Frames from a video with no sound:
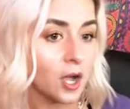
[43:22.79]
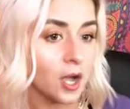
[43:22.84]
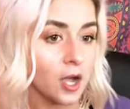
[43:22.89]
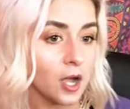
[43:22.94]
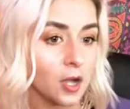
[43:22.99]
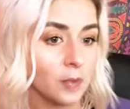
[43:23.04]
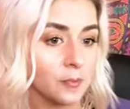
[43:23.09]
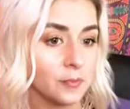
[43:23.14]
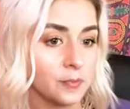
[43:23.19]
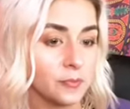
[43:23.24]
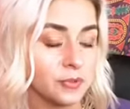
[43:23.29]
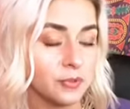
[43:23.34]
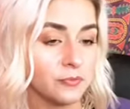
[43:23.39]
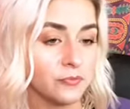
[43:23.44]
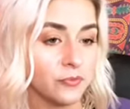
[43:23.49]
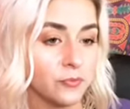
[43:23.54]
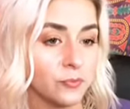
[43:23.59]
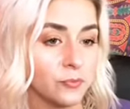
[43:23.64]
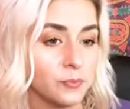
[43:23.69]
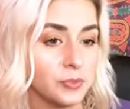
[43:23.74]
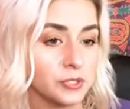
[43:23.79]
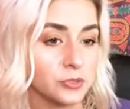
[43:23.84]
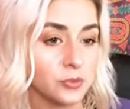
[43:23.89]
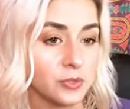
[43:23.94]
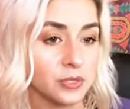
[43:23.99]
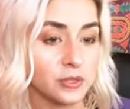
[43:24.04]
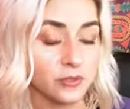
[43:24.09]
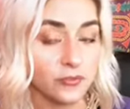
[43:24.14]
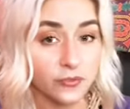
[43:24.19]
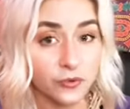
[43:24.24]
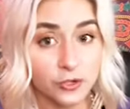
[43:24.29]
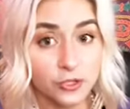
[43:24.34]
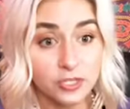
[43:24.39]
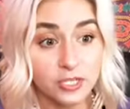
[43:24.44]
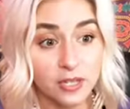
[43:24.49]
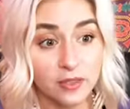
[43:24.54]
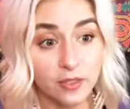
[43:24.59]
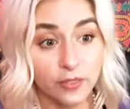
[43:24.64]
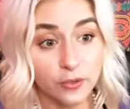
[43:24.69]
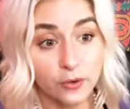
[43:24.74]
um, be between the
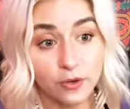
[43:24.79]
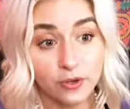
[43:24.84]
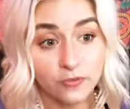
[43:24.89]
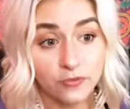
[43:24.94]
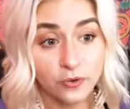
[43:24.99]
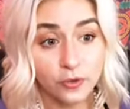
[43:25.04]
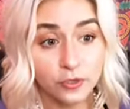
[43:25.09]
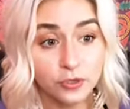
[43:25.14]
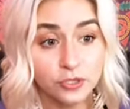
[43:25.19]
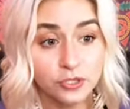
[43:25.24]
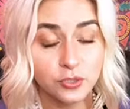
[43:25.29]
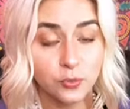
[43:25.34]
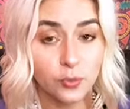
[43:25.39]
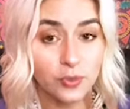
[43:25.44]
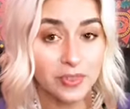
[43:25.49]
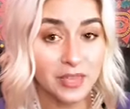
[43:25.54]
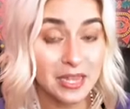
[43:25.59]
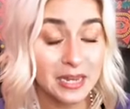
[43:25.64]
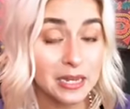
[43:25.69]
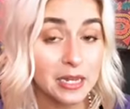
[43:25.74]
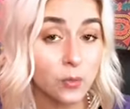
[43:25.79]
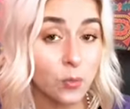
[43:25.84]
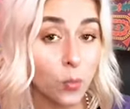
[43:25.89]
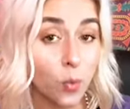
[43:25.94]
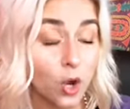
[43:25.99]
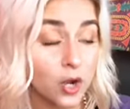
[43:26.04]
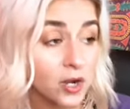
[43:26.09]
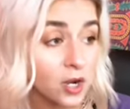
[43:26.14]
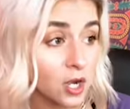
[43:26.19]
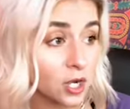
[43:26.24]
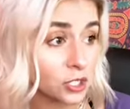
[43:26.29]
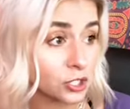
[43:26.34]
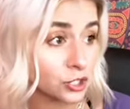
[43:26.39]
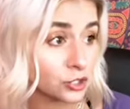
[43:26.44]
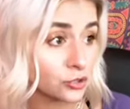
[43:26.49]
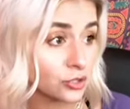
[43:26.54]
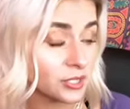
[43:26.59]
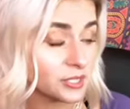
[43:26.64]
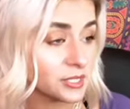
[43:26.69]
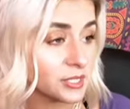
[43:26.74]
1st and the 31st, with any
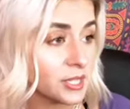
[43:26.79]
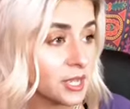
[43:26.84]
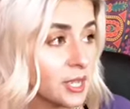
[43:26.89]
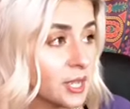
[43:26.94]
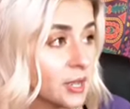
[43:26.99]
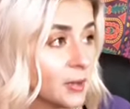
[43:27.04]
100